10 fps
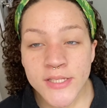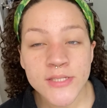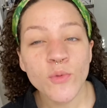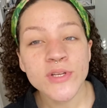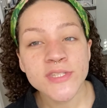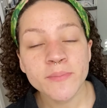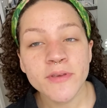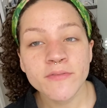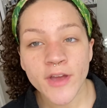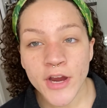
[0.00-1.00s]
it's going to
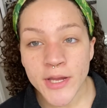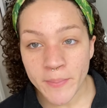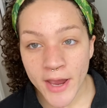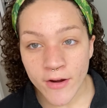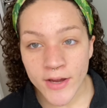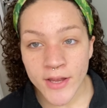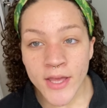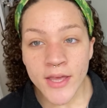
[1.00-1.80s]
be very apparent